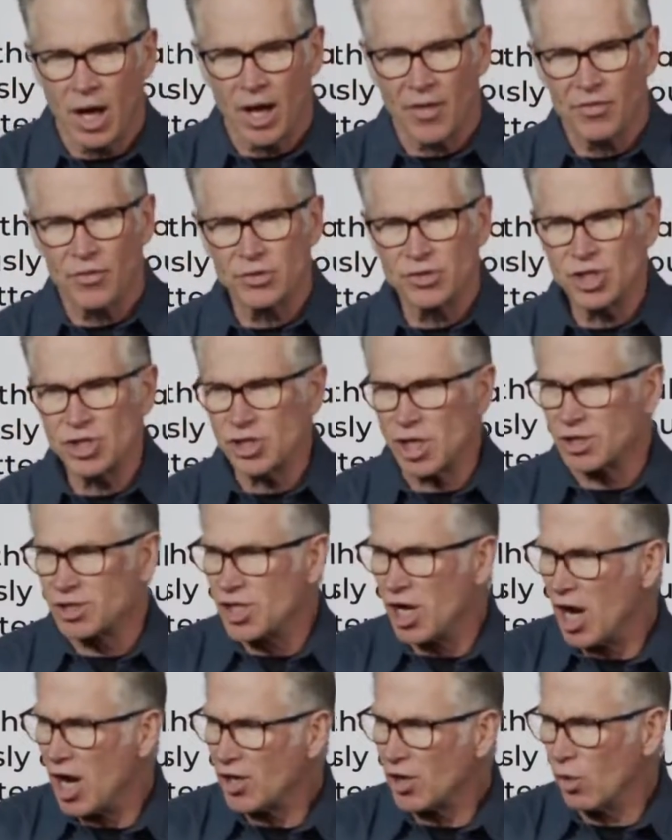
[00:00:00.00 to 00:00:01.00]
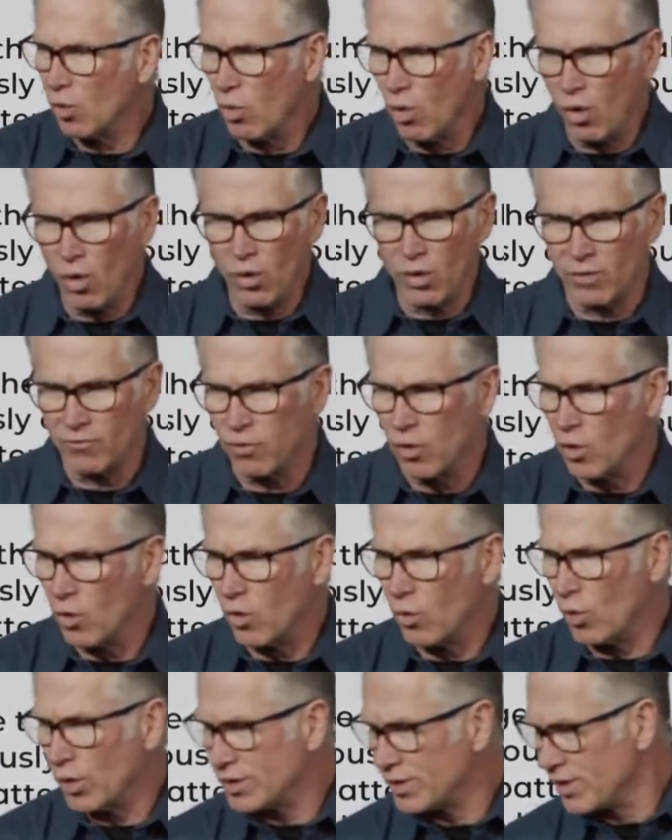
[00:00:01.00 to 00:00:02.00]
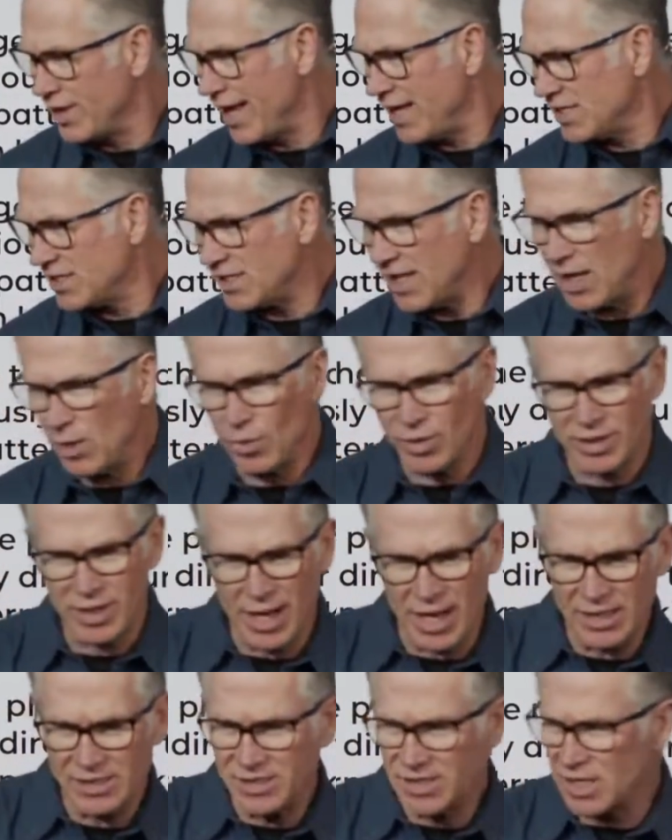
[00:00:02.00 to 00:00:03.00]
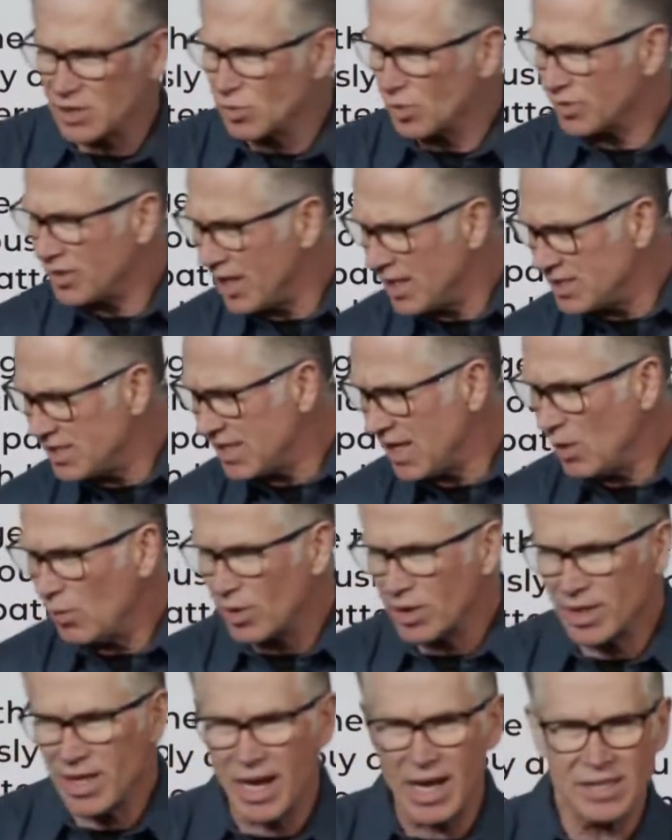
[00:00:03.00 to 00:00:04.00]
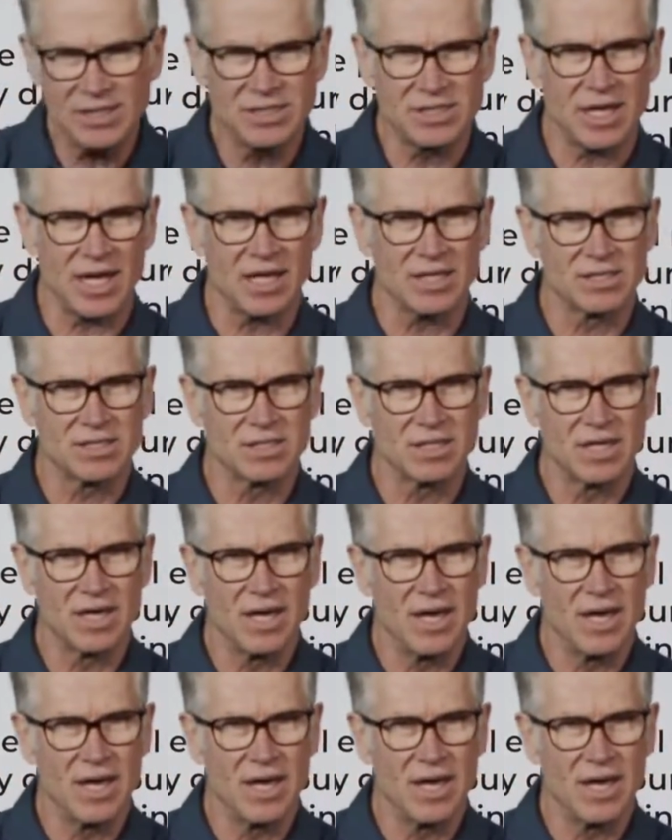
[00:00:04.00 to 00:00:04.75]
there's just a tug of war of what they say, what God says, what they say, what God says.